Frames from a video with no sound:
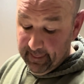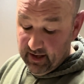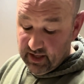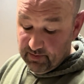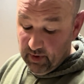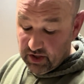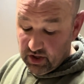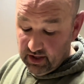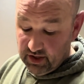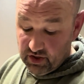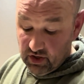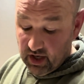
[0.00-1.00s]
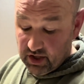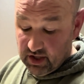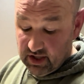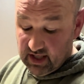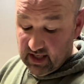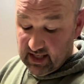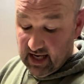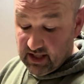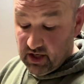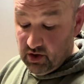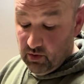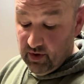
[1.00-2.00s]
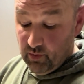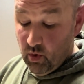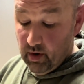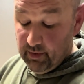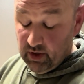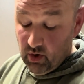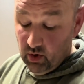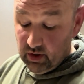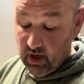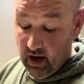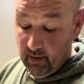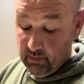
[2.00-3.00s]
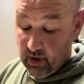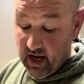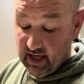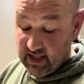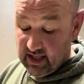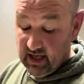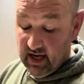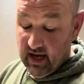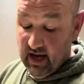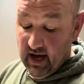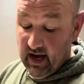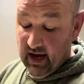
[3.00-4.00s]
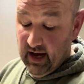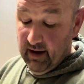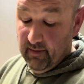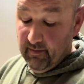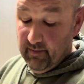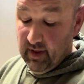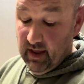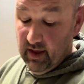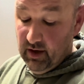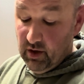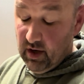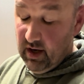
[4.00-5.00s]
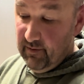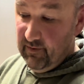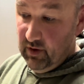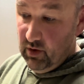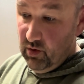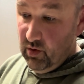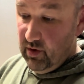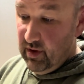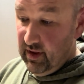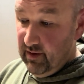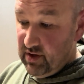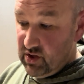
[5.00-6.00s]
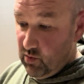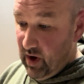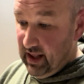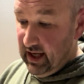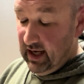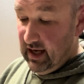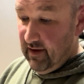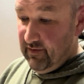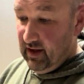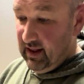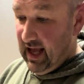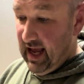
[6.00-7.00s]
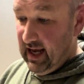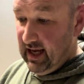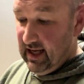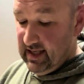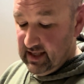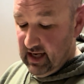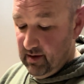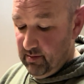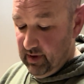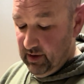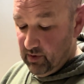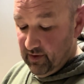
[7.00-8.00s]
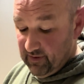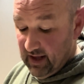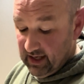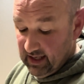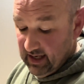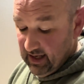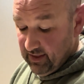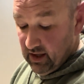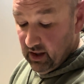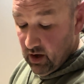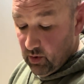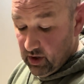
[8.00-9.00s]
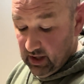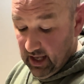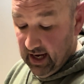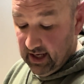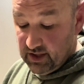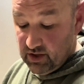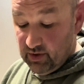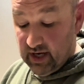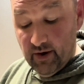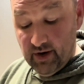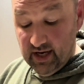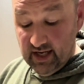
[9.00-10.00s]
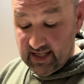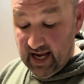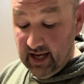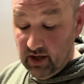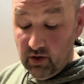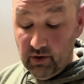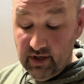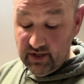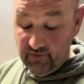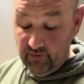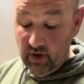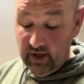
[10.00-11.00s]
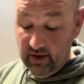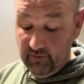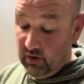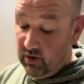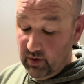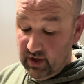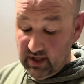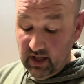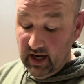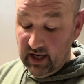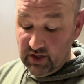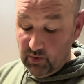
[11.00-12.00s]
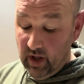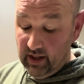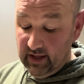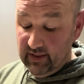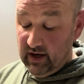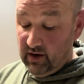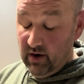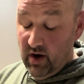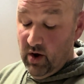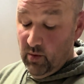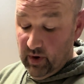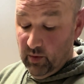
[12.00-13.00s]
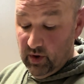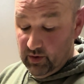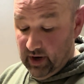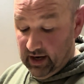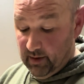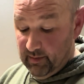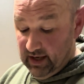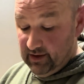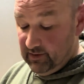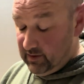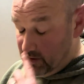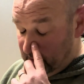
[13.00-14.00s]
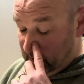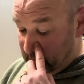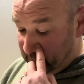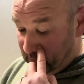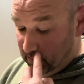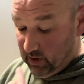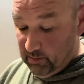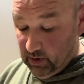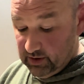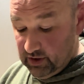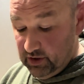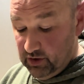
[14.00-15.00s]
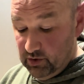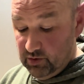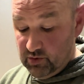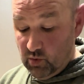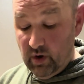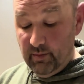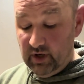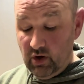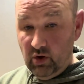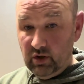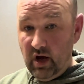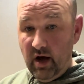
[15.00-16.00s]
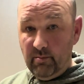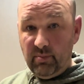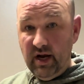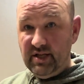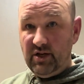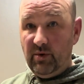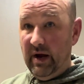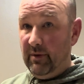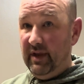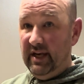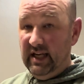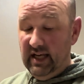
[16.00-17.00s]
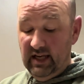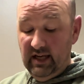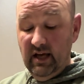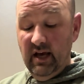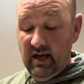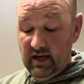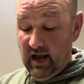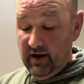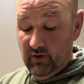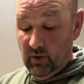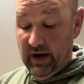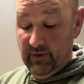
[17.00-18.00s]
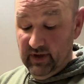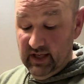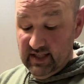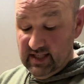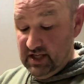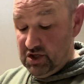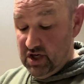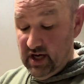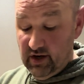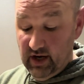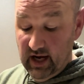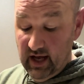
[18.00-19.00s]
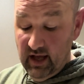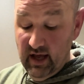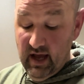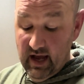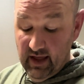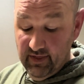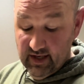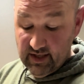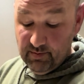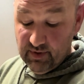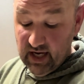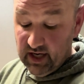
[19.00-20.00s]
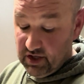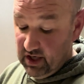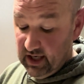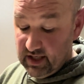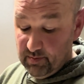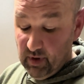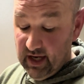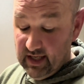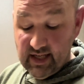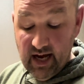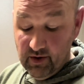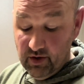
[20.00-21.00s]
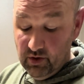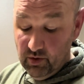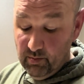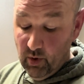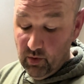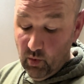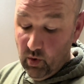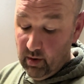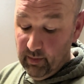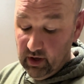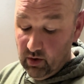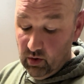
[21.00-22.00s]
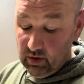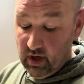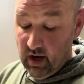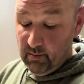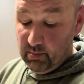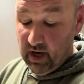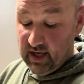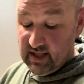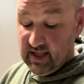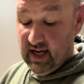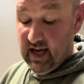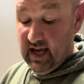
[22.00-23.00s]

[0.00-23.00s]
Special instructions, this has to do with warm and cold compress. You're going to view the swelling of the leg is going to be reflected in the lower leg. So down at his ankle or foot, if you notice a lot of swelling there, we would recommend for people to use warm and cold compress around the knee, kind of around the incision area. And this section explains how to do both warm and cold compress.